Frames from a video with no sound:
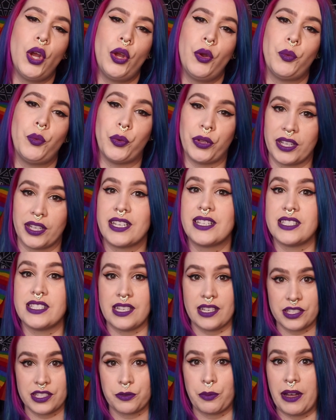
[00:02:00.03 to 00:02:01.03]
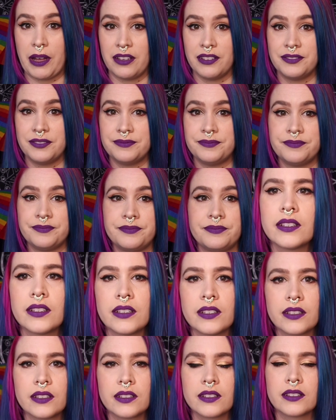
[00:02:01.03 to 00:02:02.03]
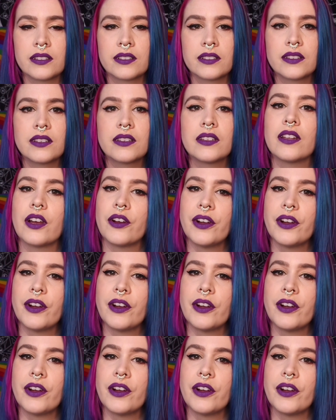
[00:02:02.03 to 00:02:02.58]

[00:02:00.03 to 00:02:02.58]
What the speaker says: really easy as well. All